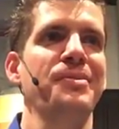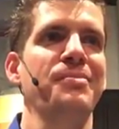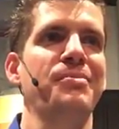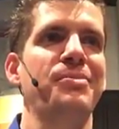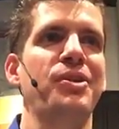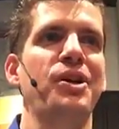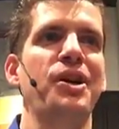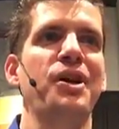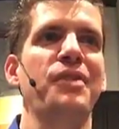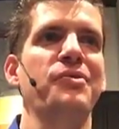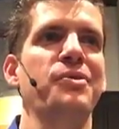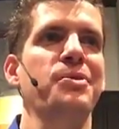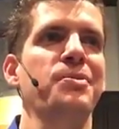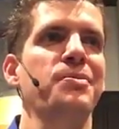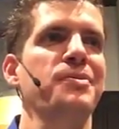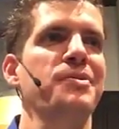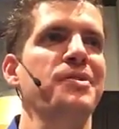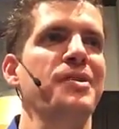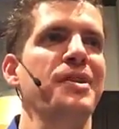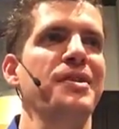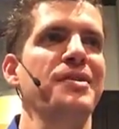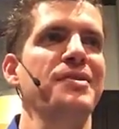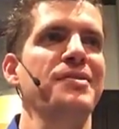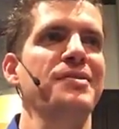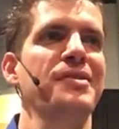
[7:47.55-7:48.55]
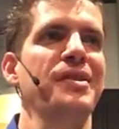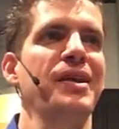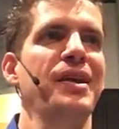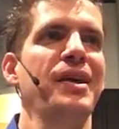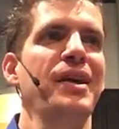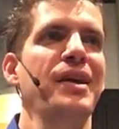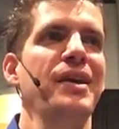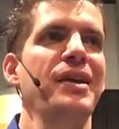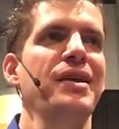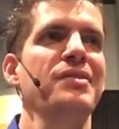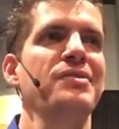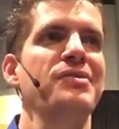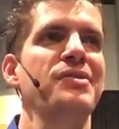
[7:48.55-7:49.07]
Proverbs says,
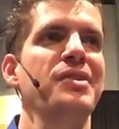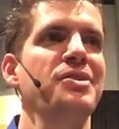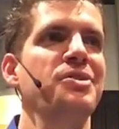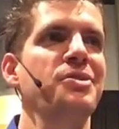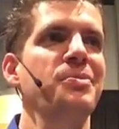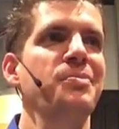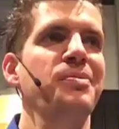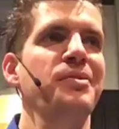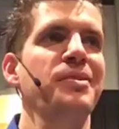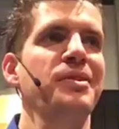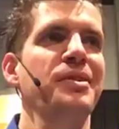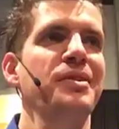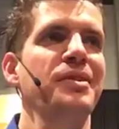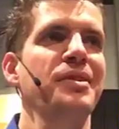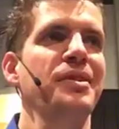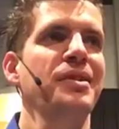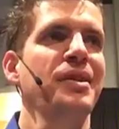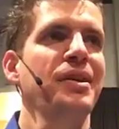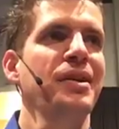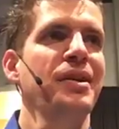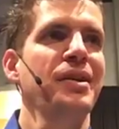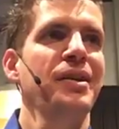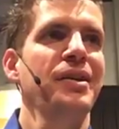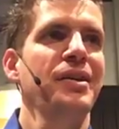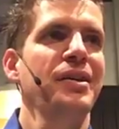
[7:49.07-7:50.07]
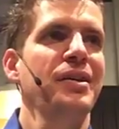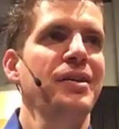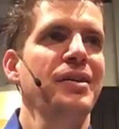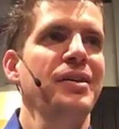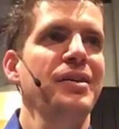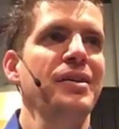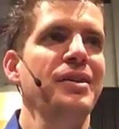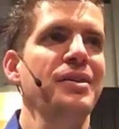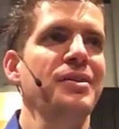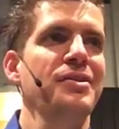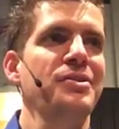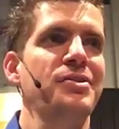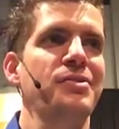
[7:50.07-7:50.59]
his discipline
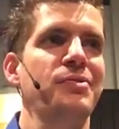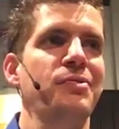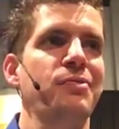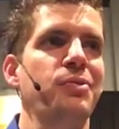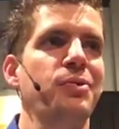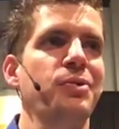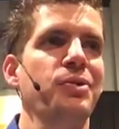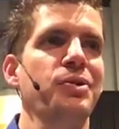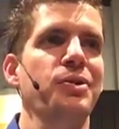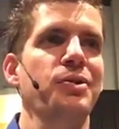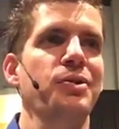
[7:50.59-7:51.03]
is for your